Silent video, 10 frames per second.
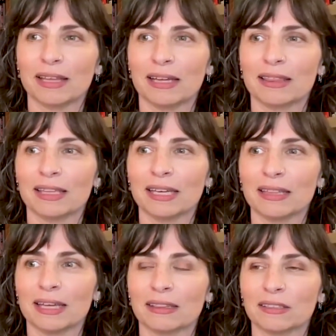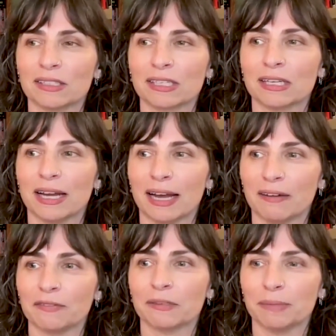think that there's going to
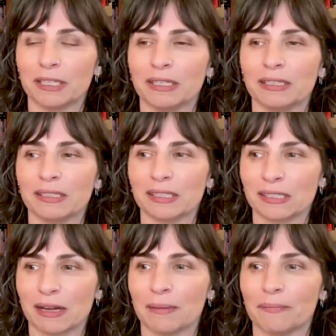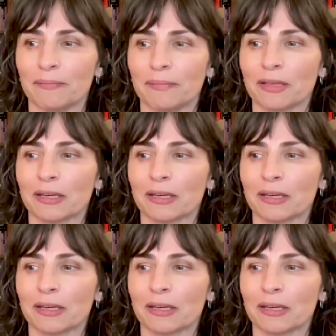have to be some